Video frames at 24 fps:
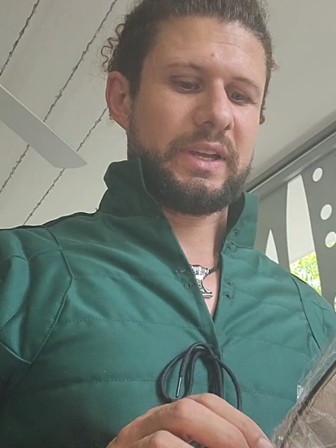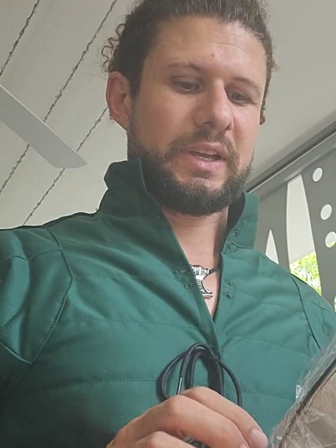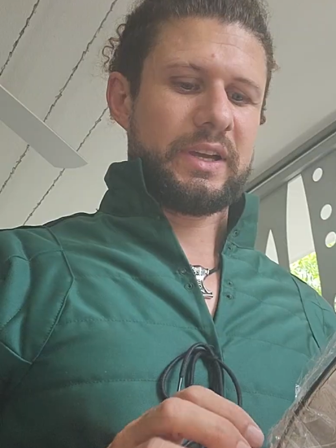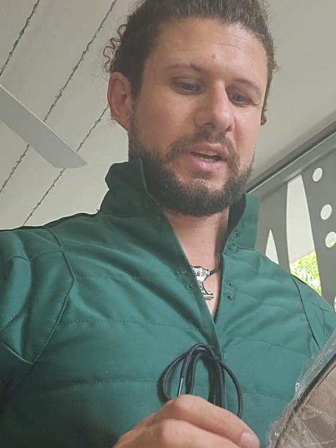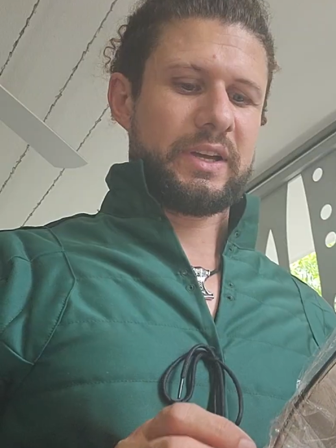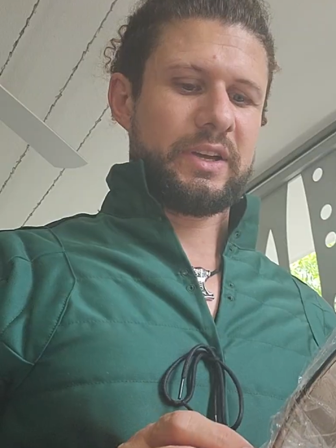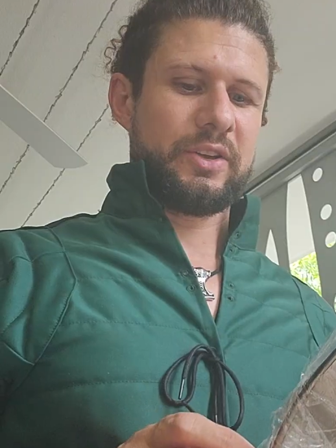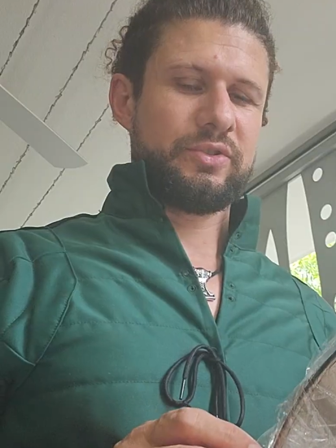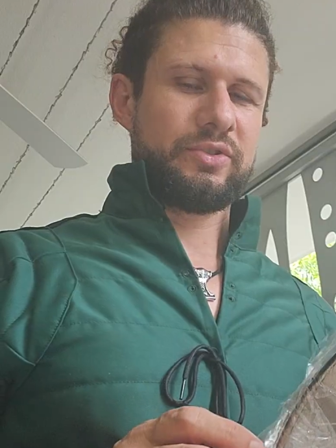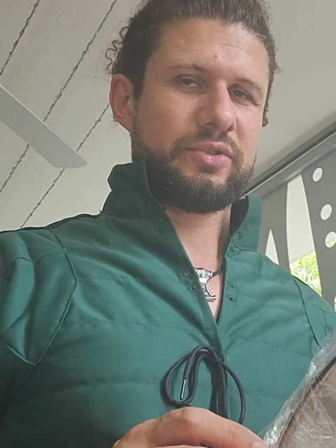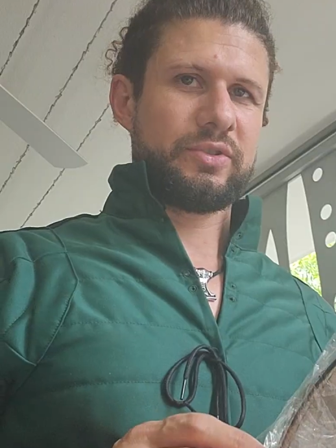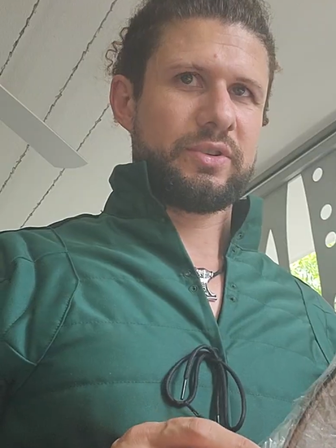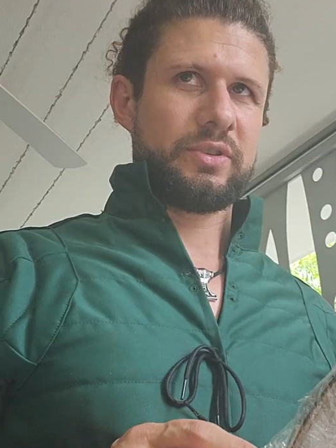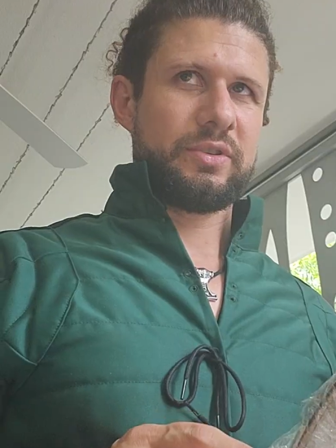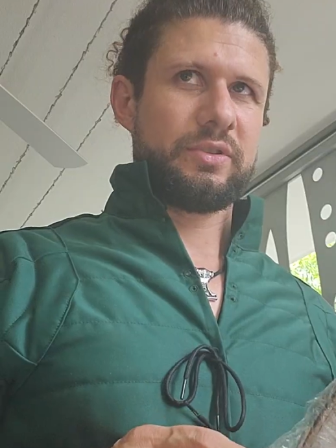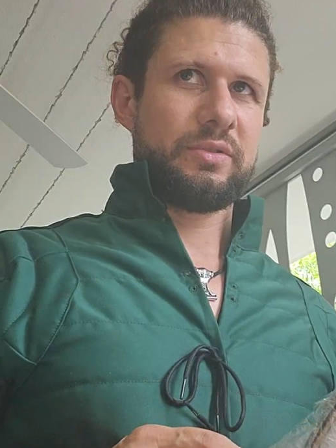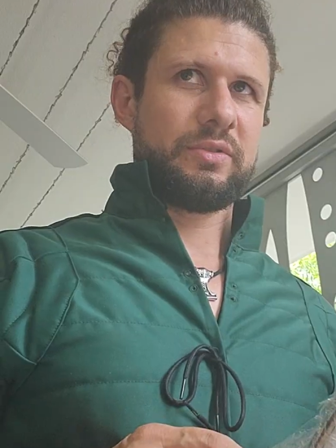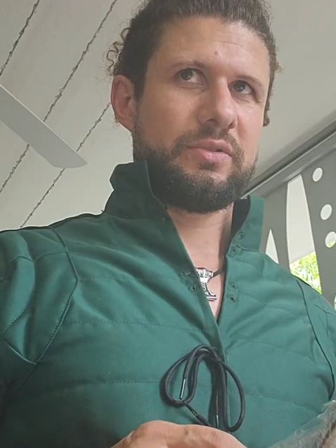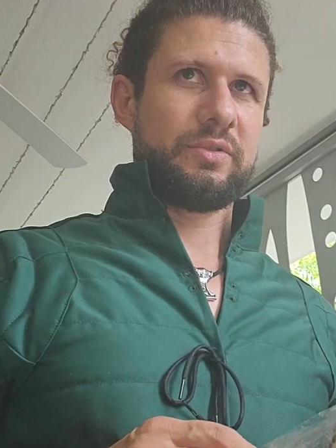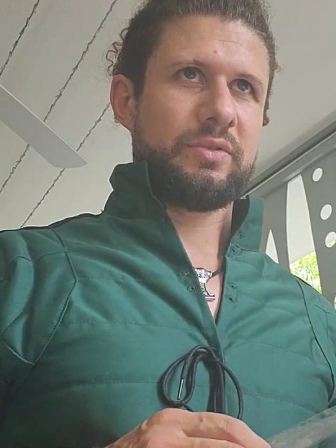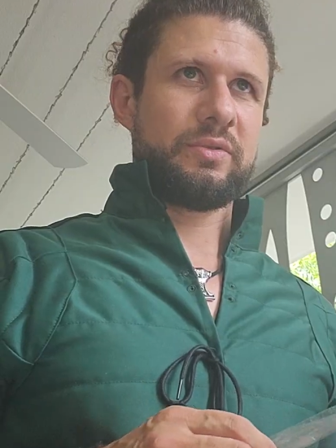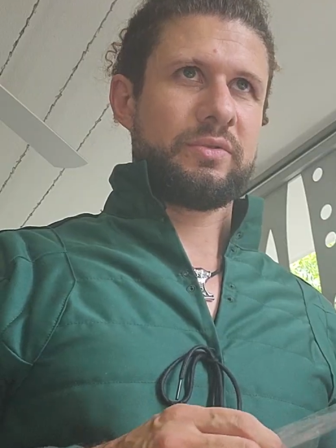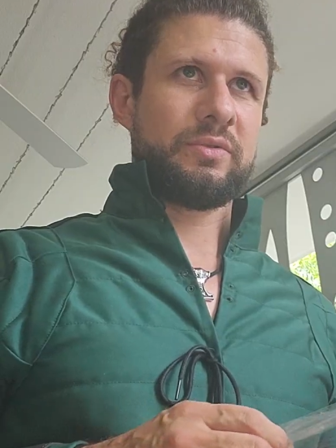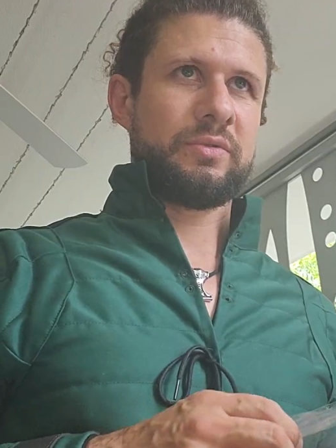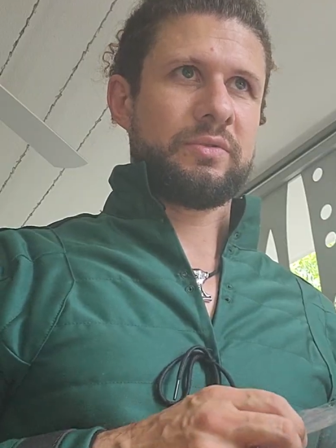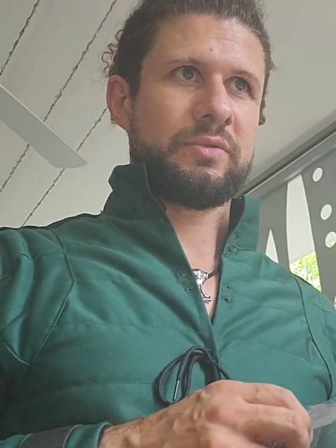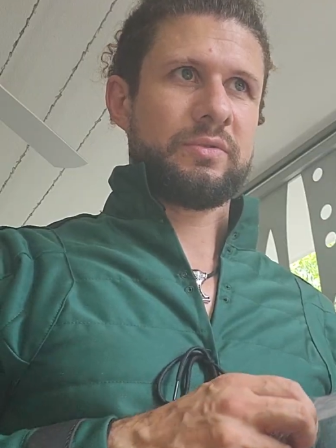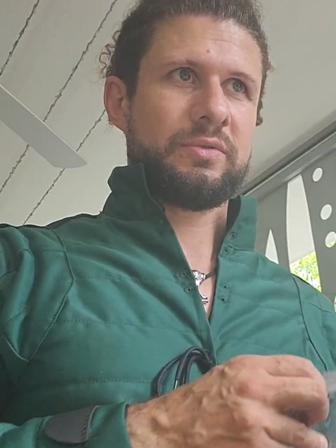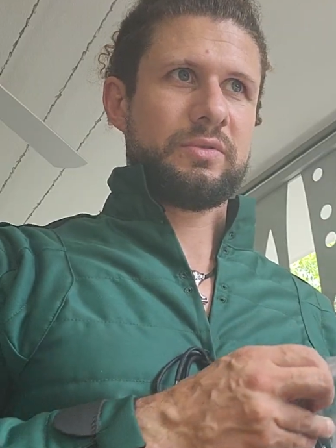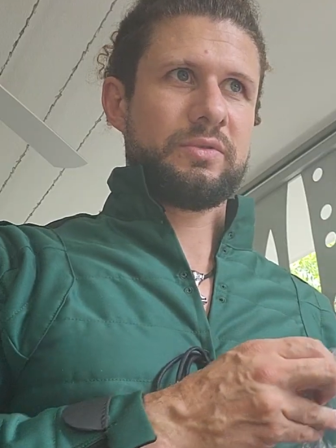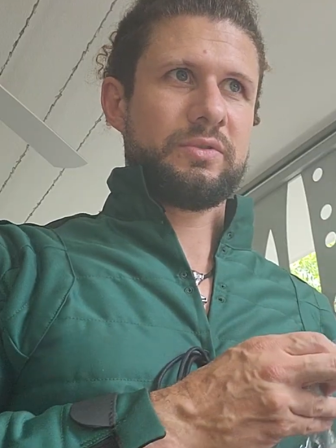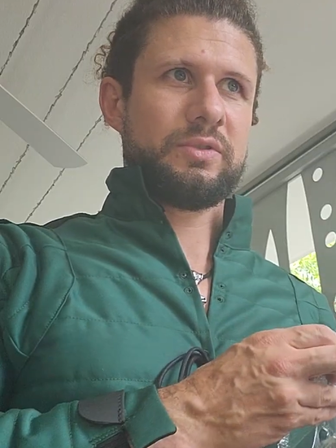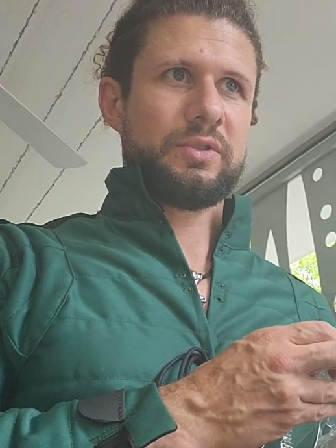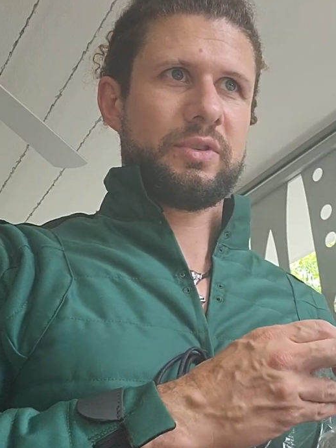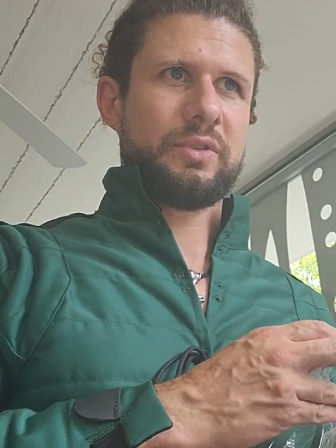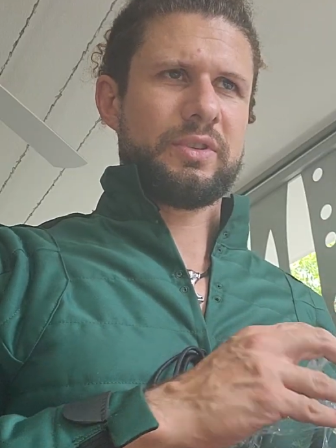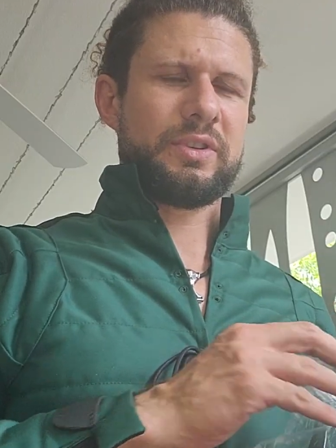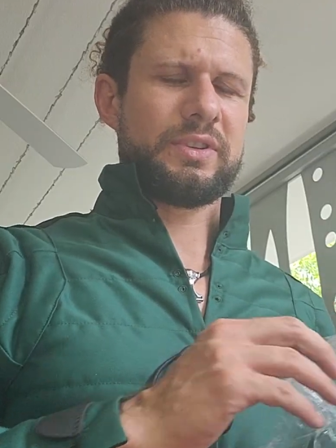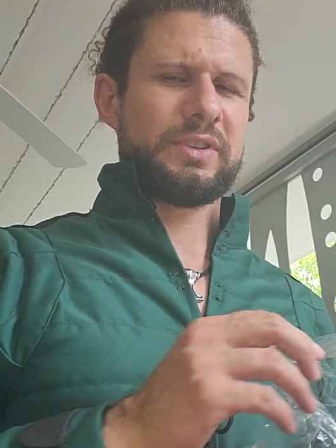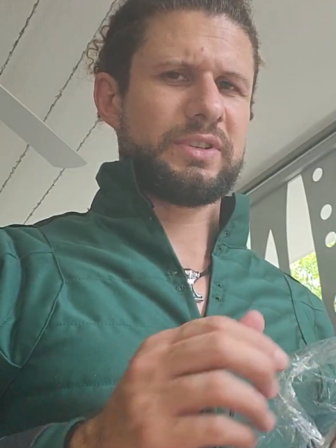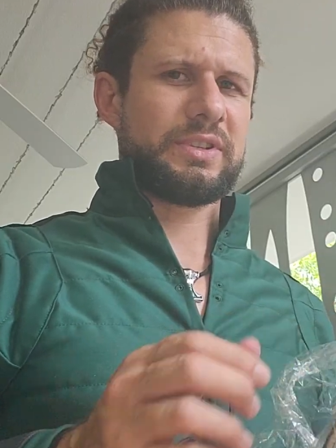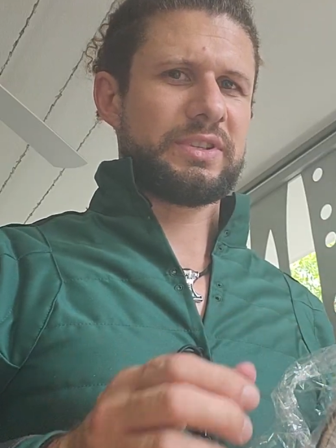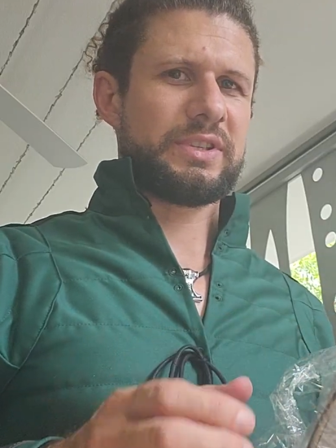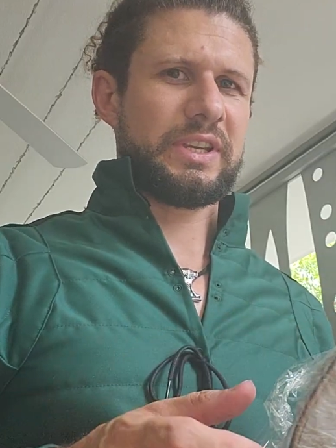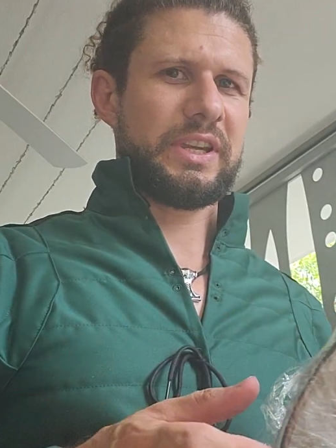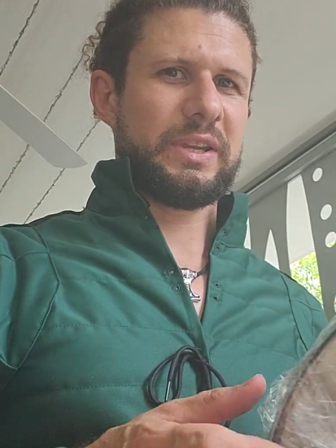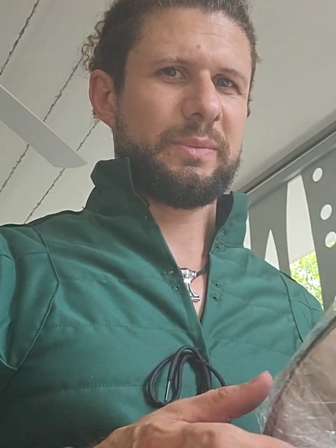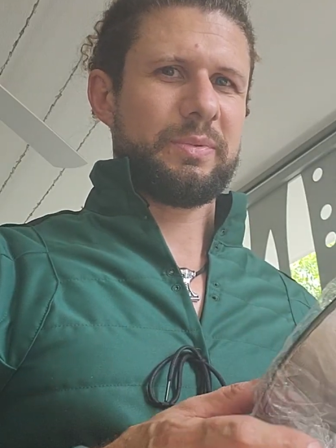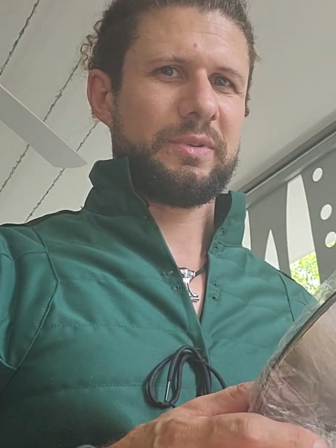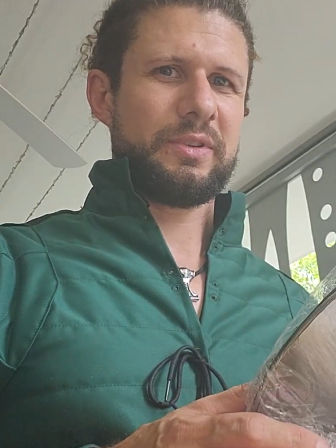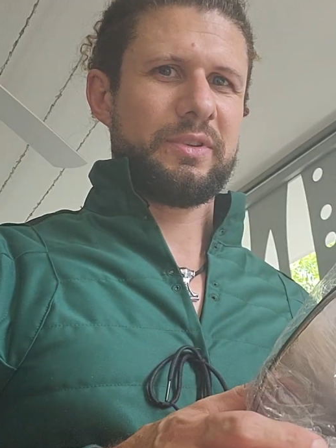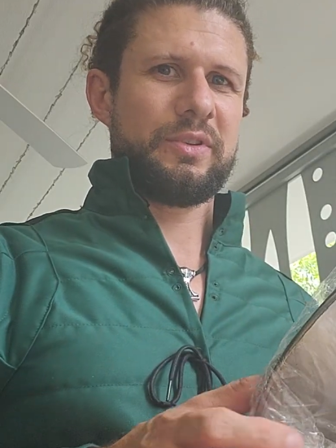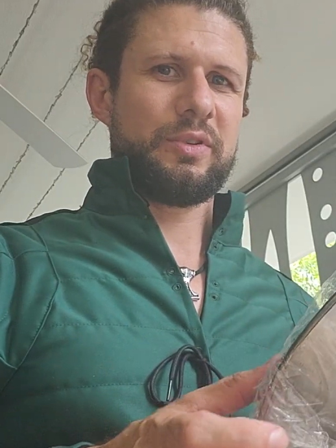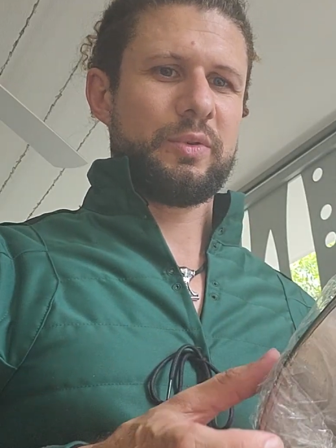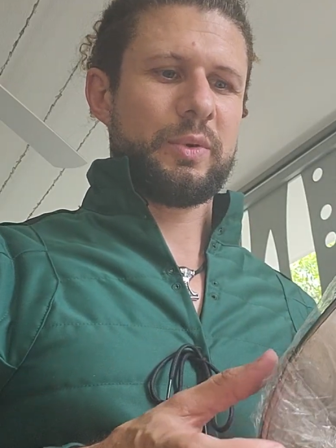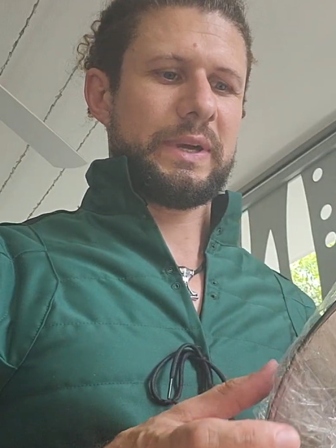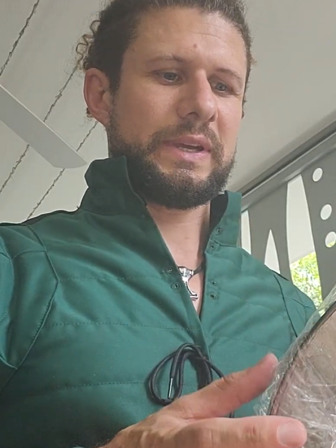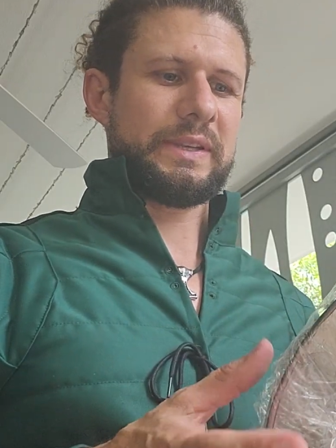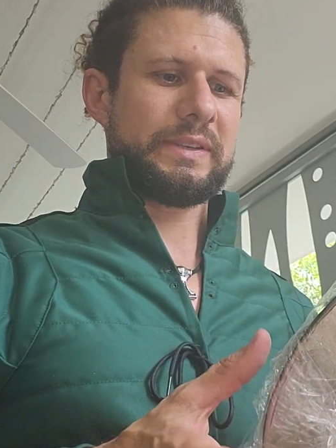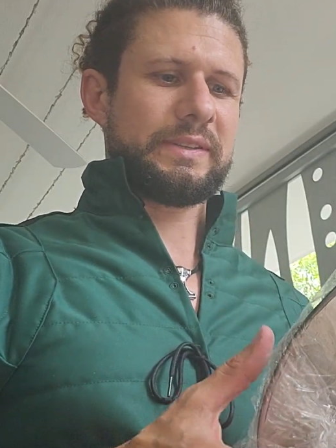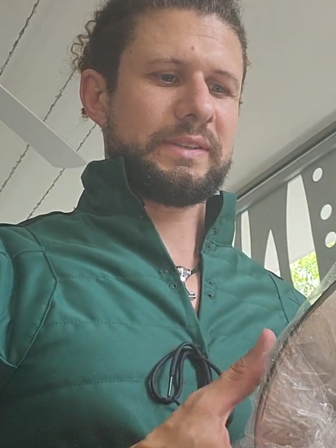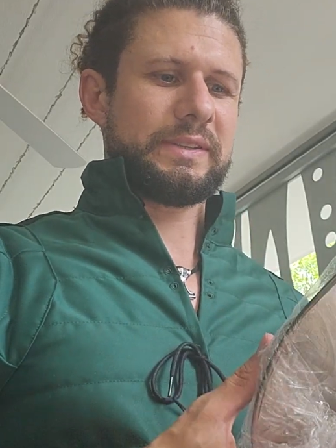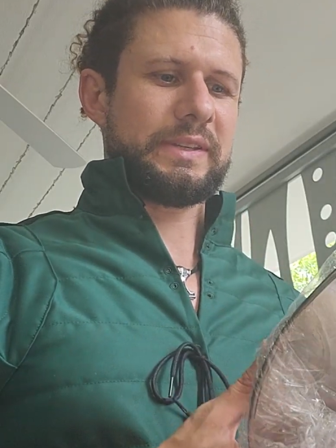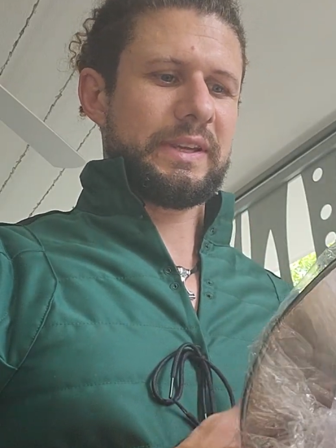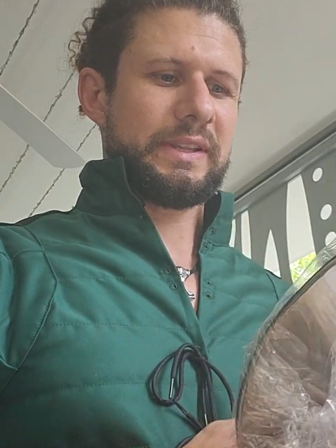$100 cheaper US,